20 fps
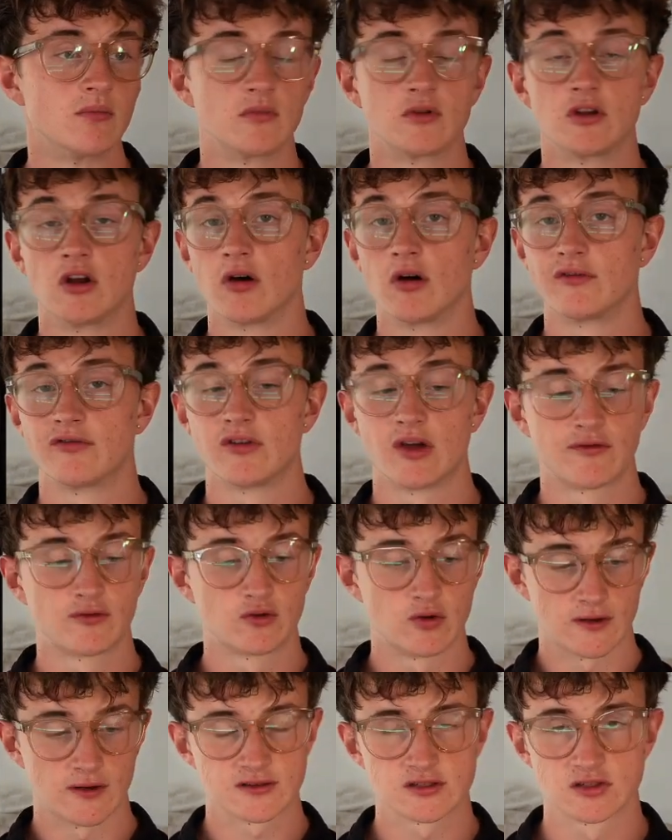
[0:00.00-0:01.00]
If you have
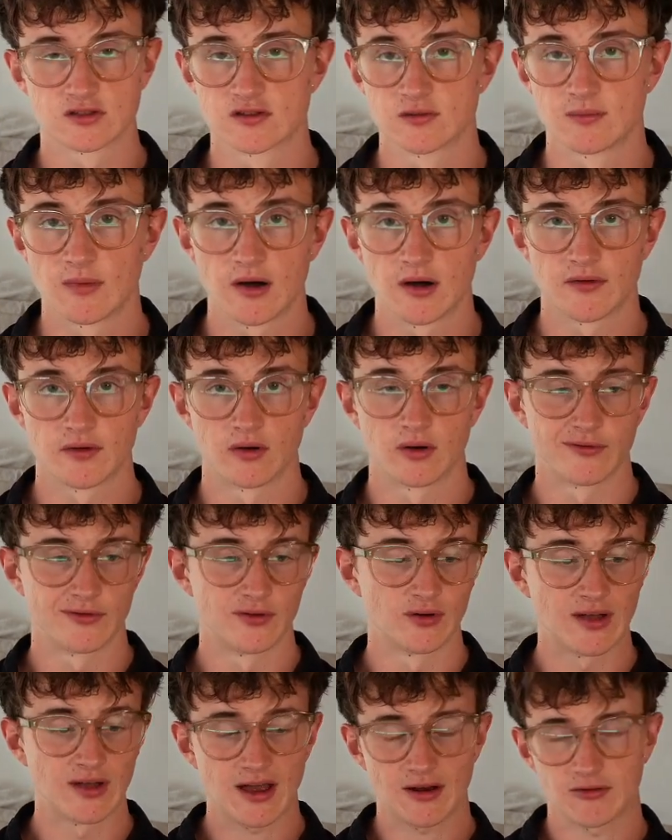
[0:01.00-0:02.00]
questions about it, or
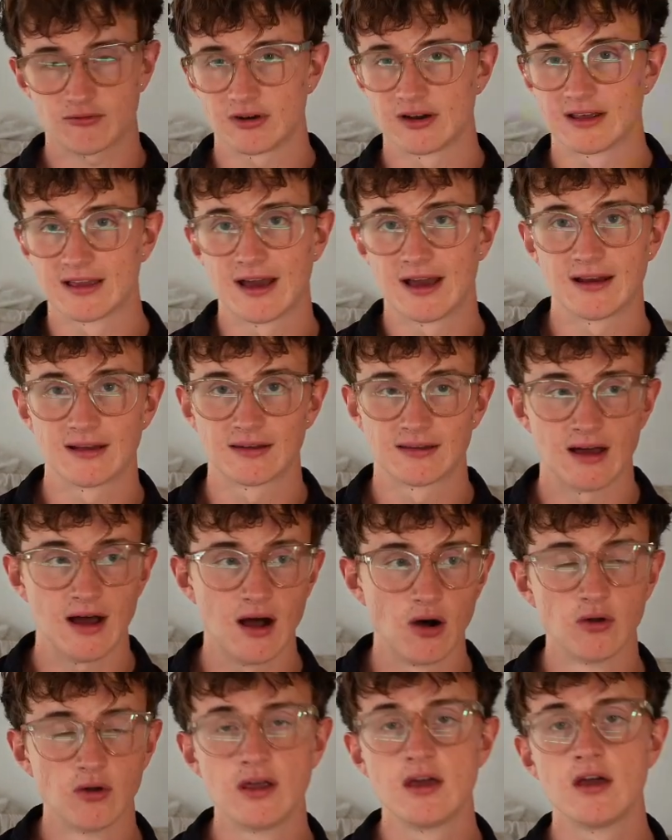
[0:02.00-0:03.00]
if you can't really get it
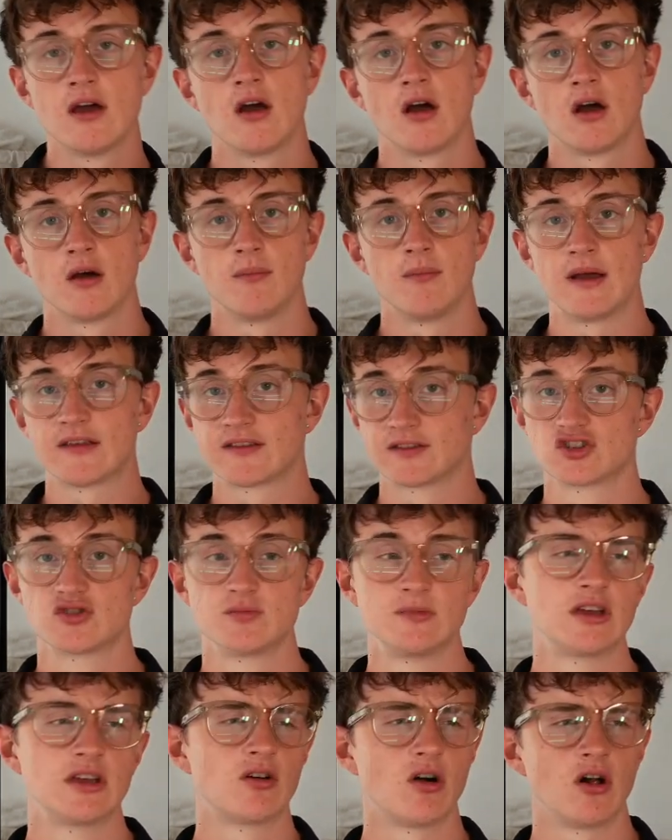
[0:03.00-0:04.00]
down,
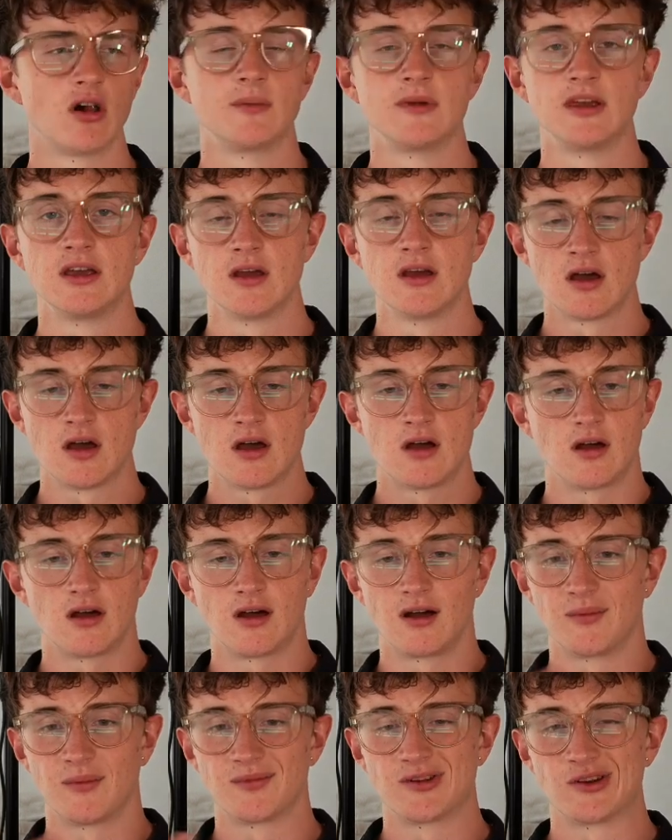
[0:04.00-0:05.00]
message me, call me,
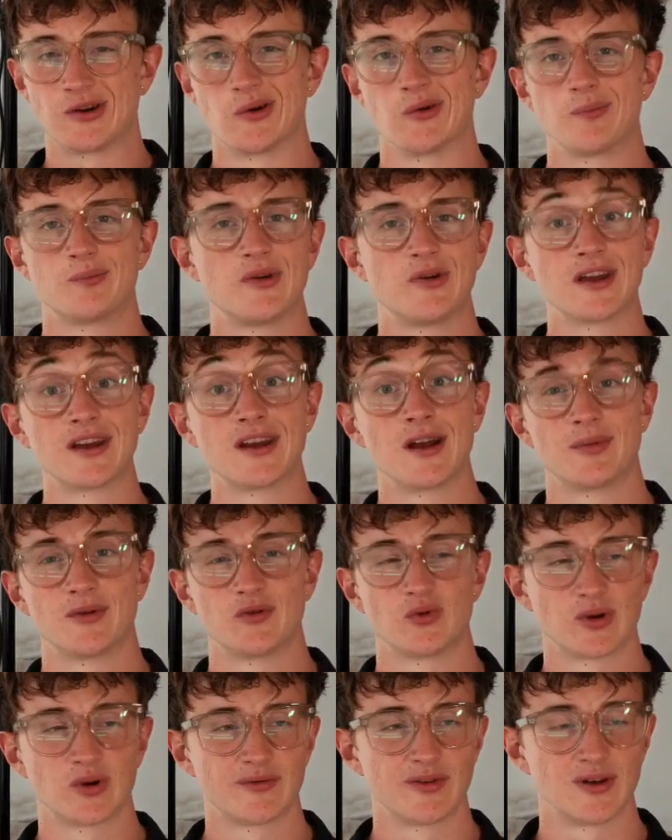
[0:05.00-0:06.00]
bring it up
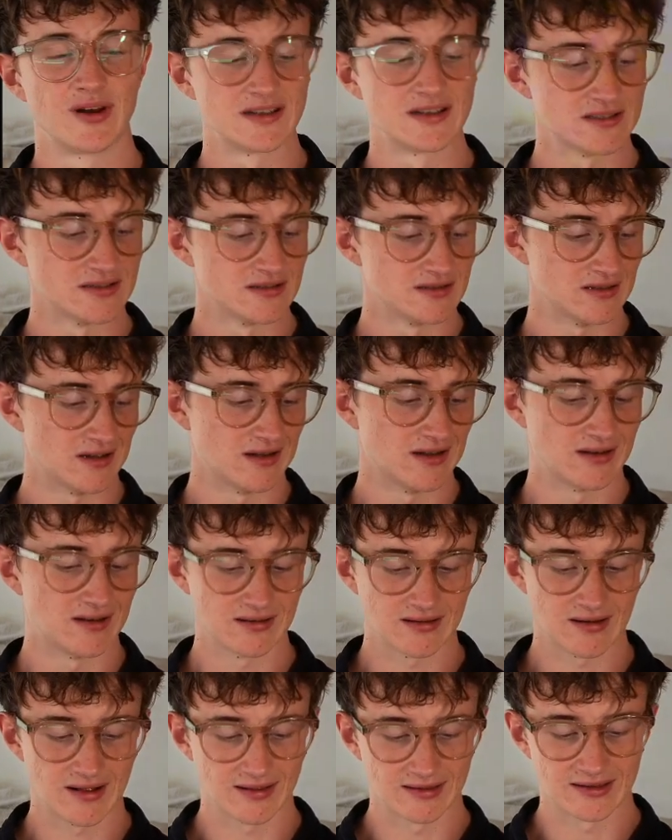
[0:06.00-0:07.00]
in one of our lessons,
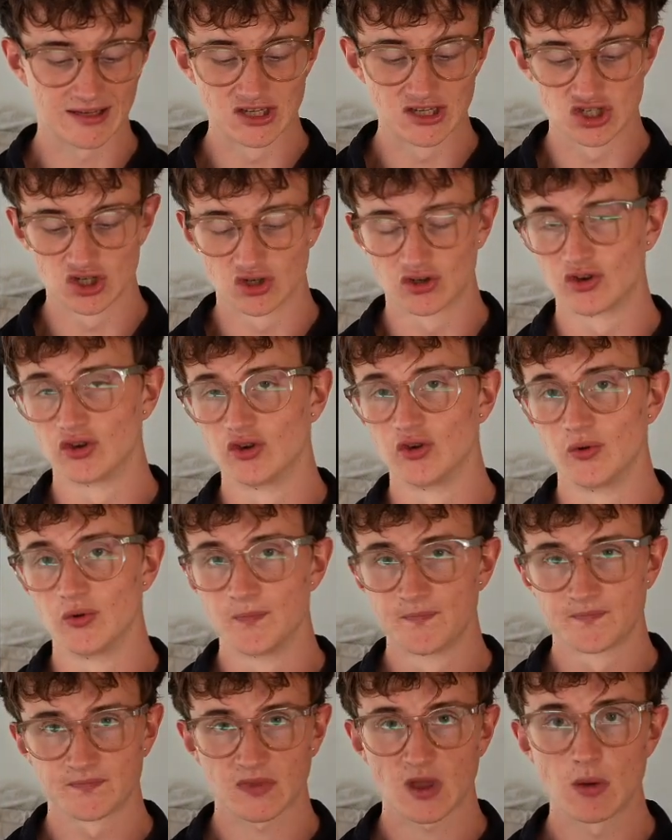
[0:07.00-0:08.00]
and I'll teach it to
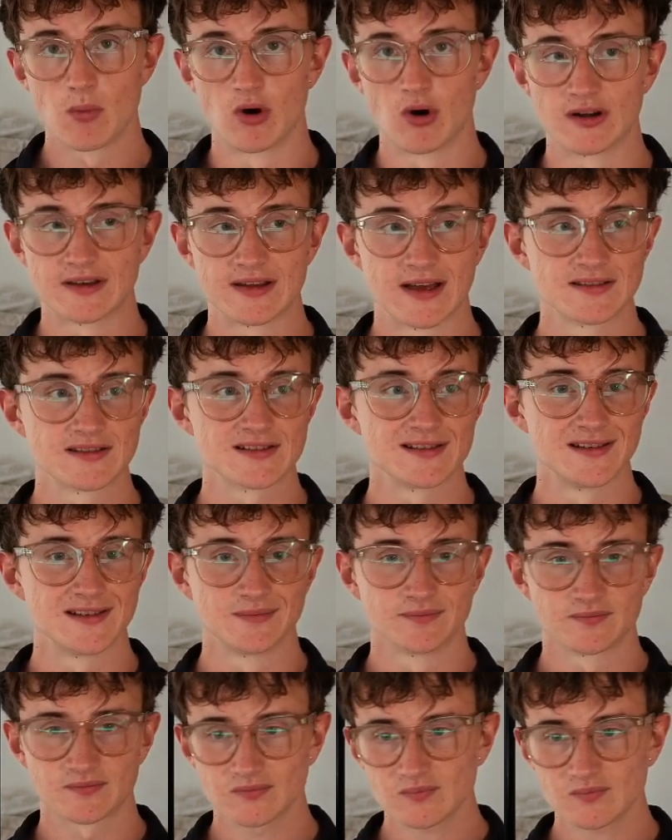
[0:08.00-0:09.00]
you more intensely,